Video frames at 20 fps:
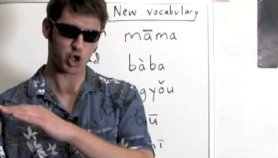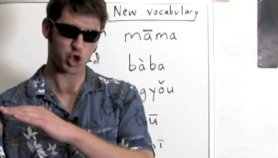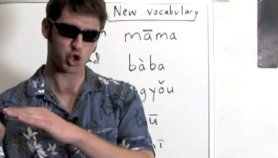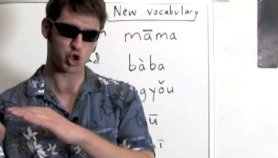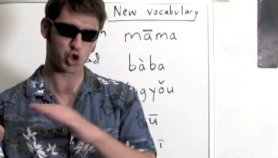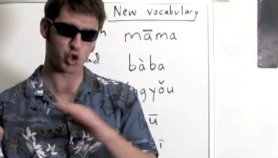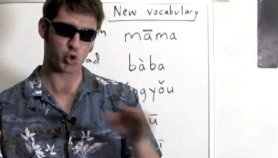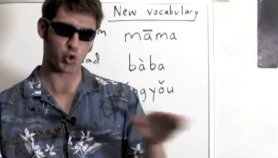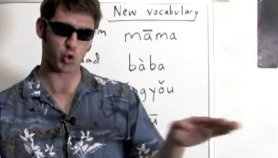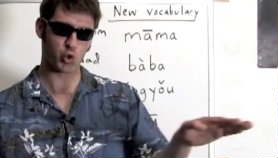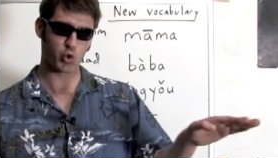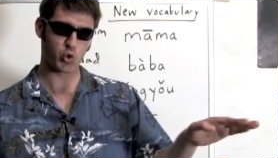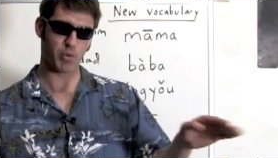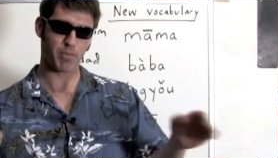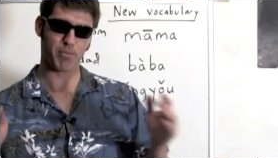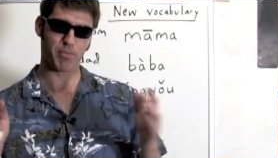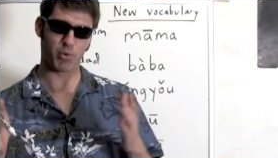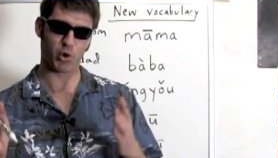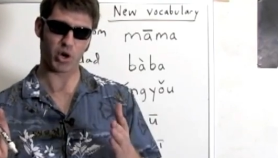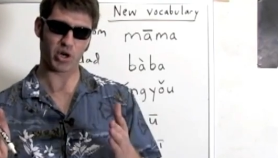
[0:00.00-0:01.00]

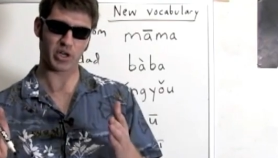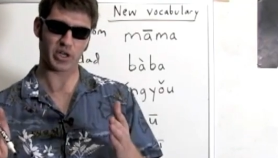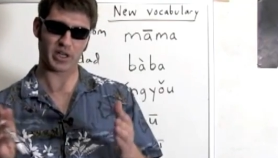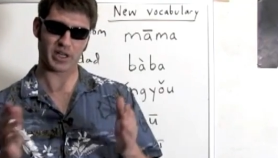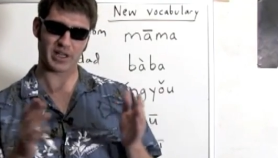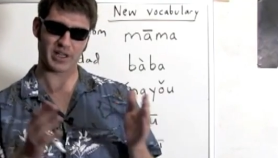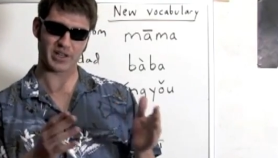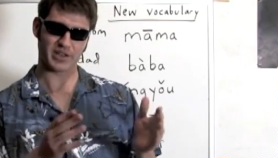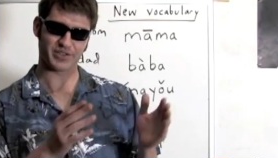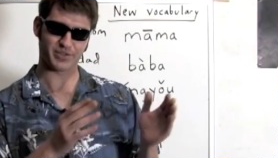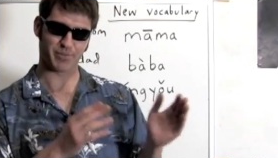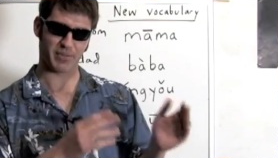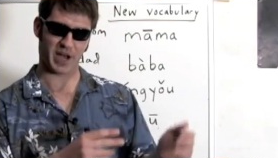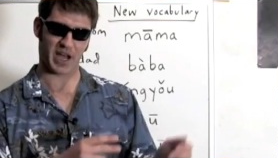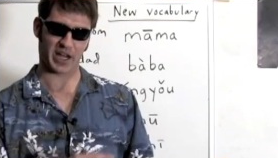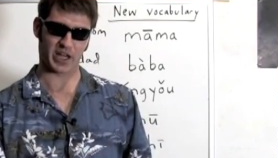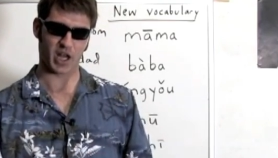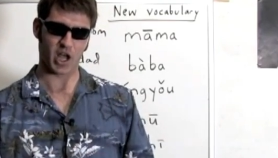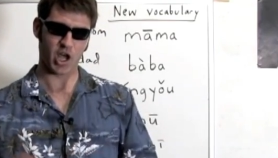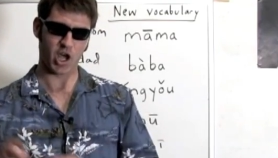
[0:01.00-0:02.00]
shu book is
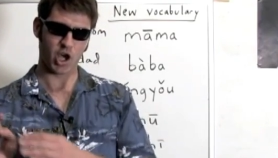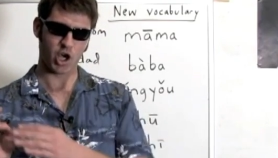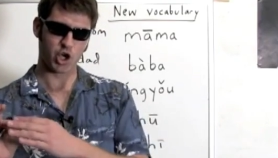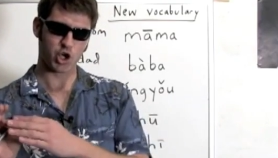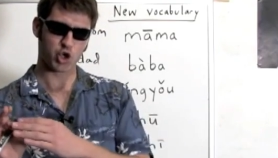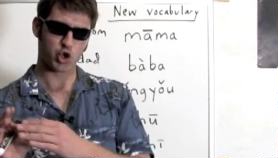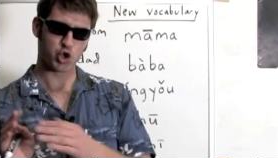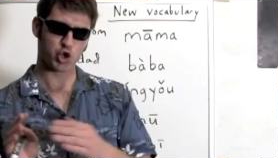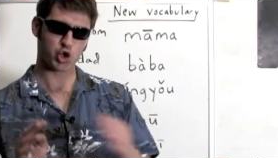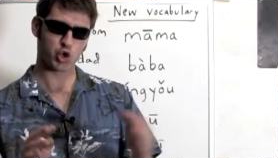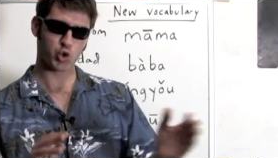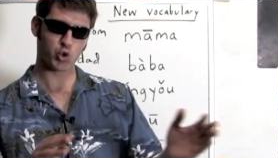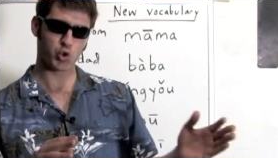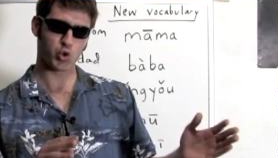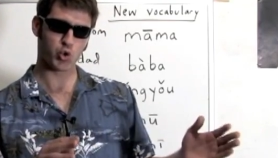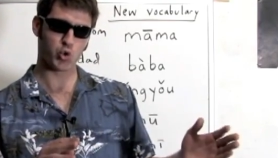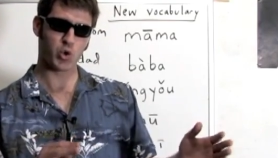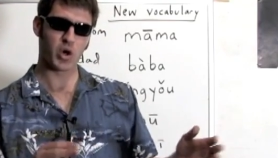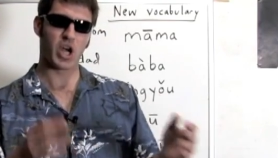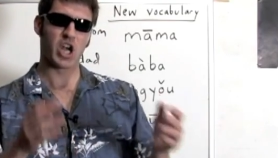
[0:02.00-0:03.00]
mine.
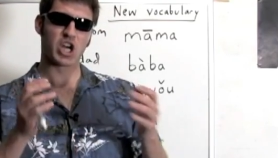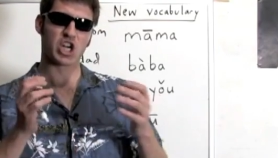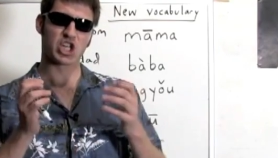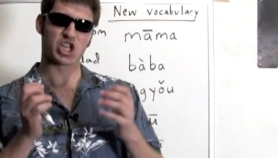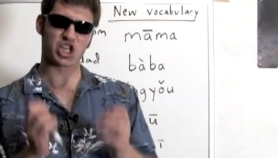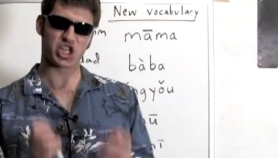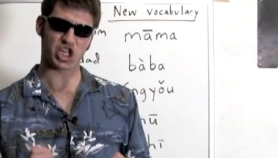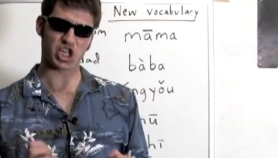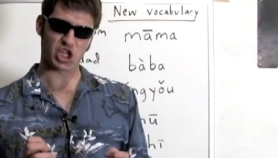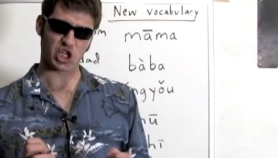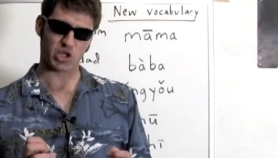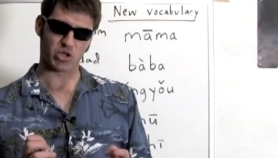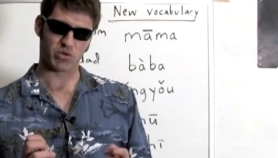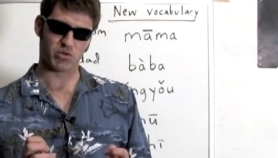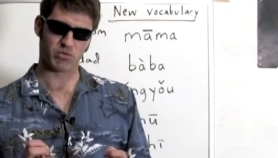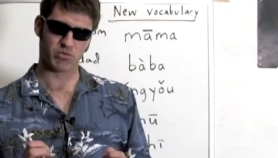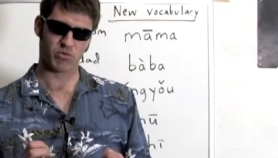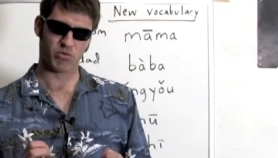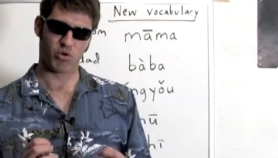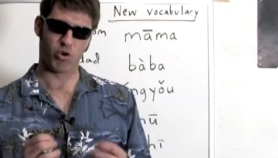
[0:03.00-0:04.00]
Shu shi
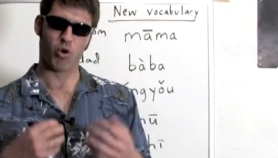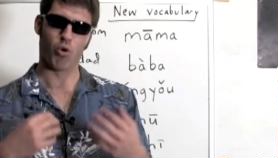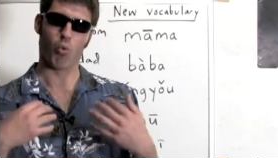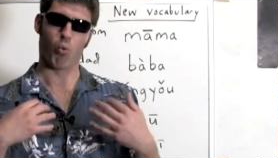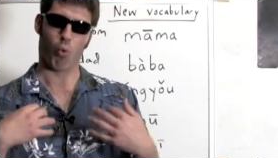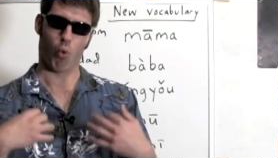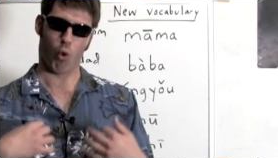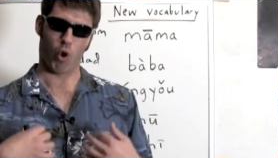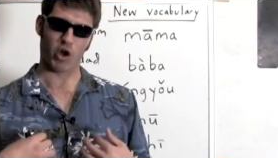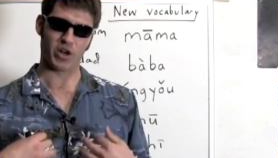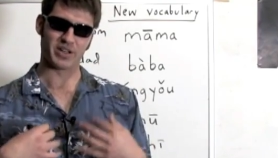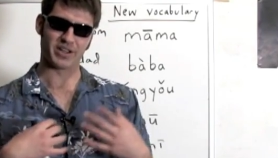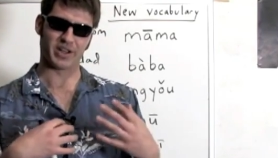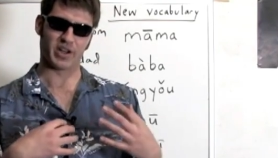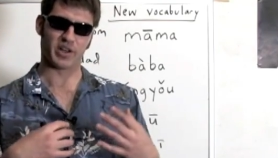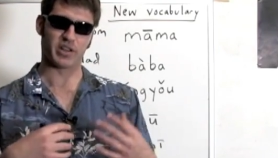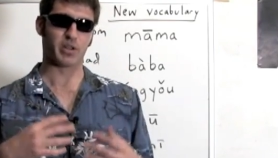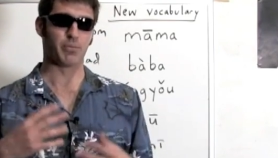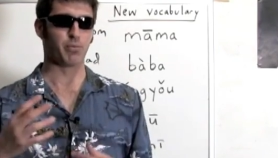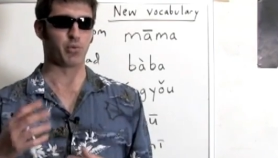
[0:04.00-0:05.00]
what
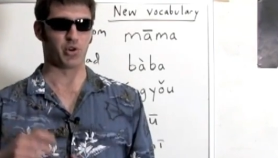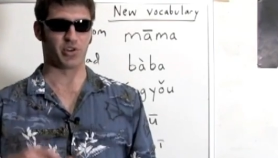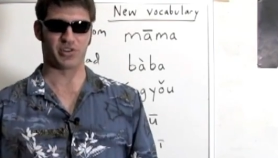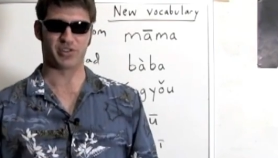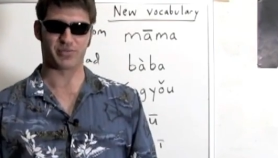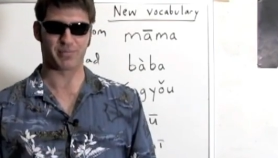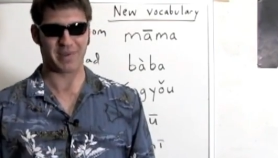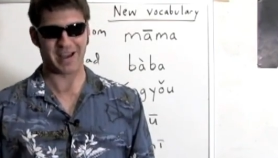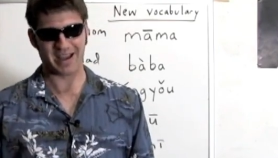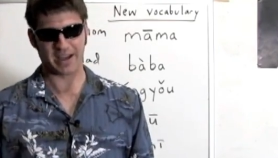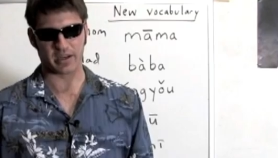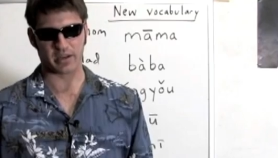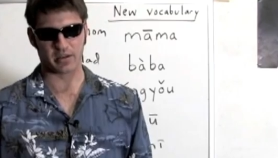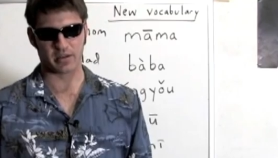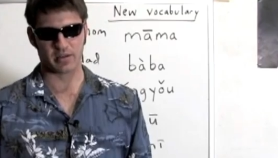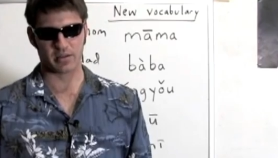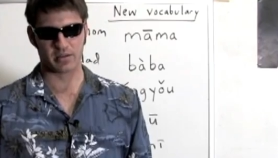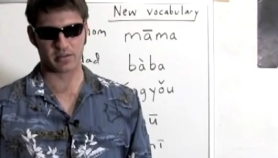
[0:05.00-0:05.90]
de. The book is mine.